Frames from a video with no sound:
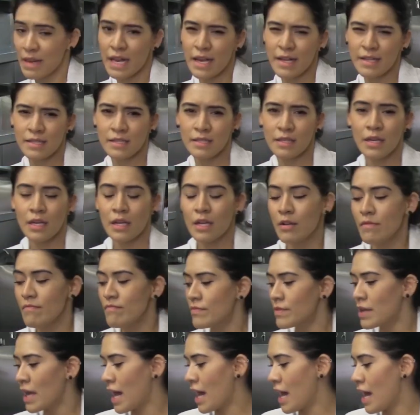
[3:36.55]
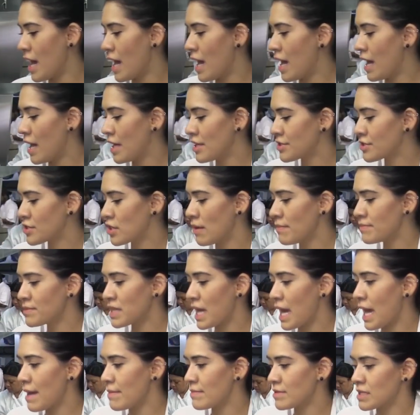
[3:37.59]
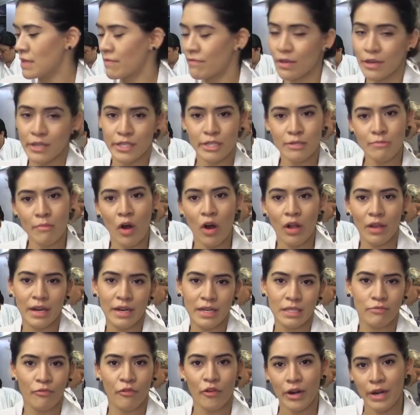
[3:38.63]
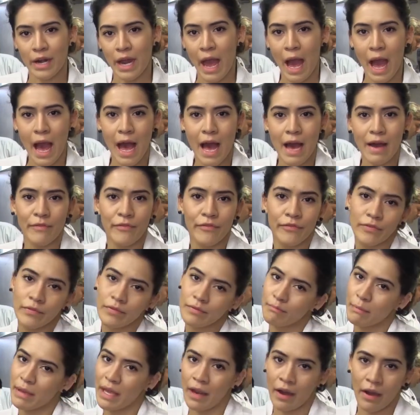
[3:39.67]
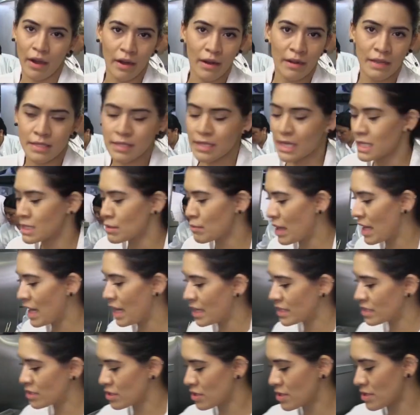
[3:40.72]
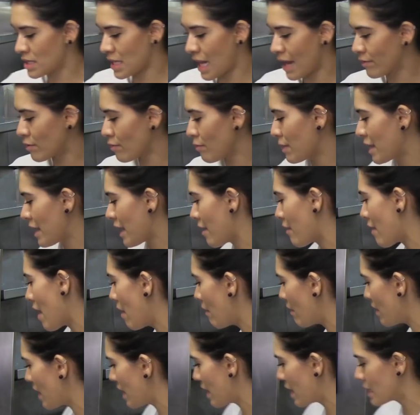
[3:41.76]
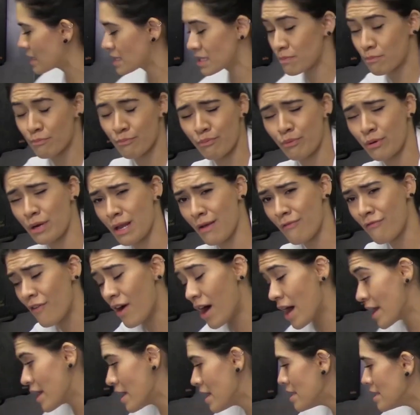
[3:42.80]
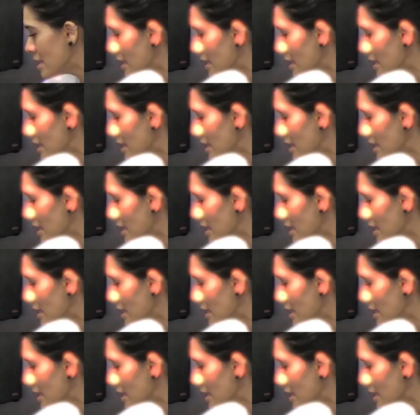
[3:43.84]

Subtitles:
minutes. Sometimes if they're smaller, it's 4.5, bigger, 6 minutes. You just have to play around with it. It's pretty fun.